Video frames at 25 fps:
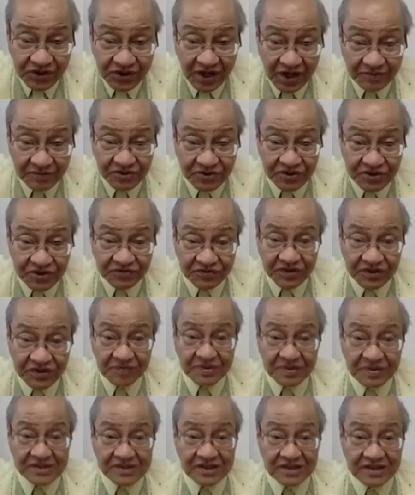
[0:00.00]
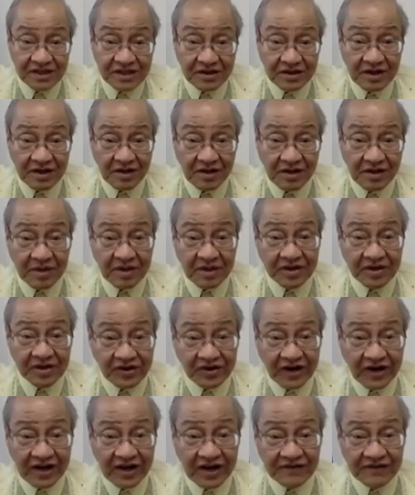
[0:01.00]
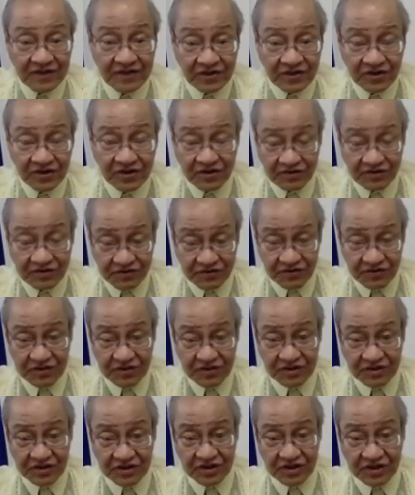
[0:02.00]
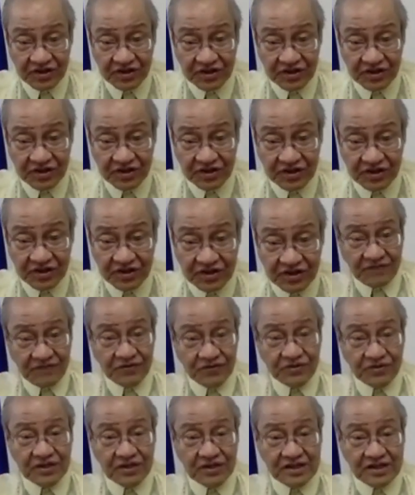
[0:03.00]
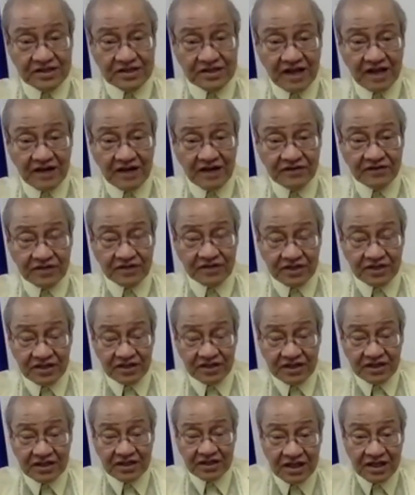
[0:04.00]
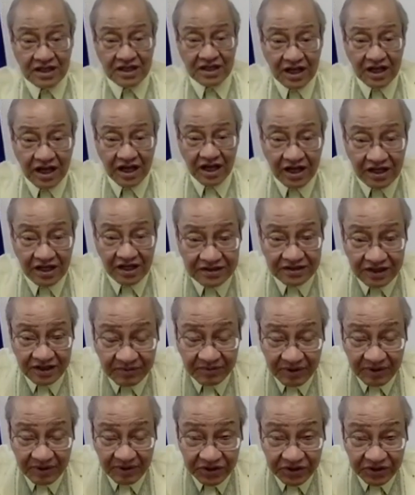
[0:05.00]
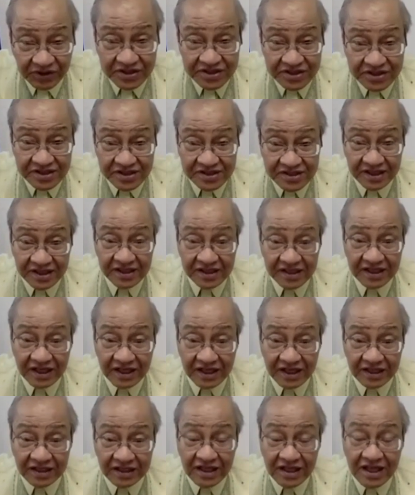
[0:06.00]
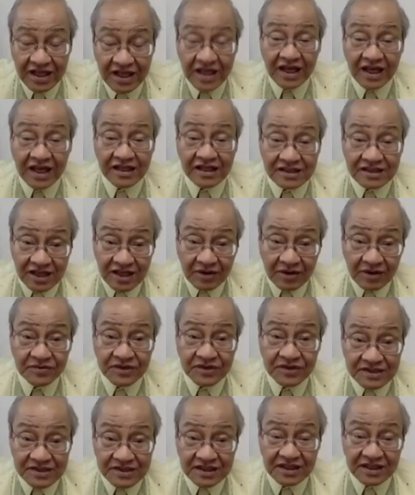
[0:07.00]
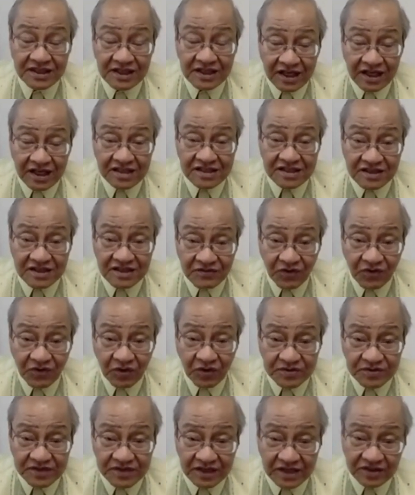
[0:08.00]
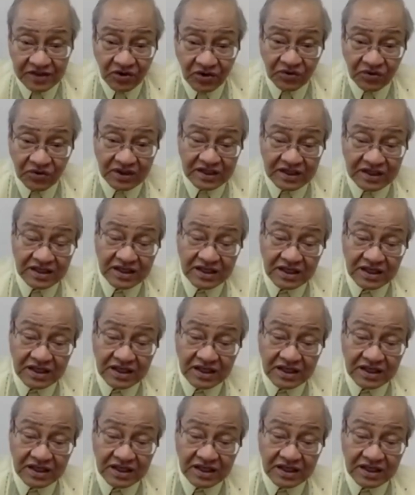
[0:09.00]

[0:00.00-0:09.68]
come to the Philippines, and upon arrival or thereafter, a few days after, somehow there is a syndicate, and some of these syndicates involves not only